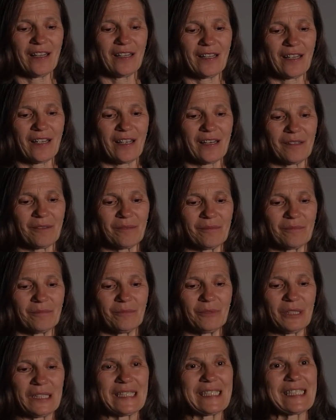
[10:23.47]
can
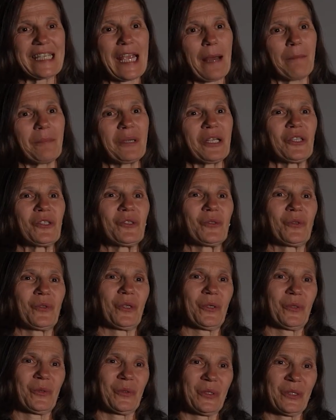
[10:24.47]
really tap into
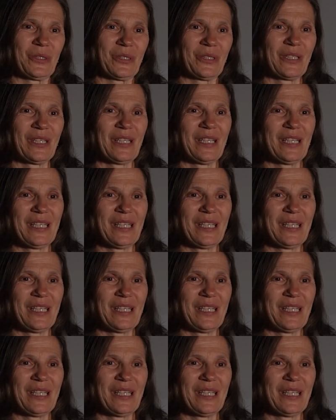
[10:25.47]
those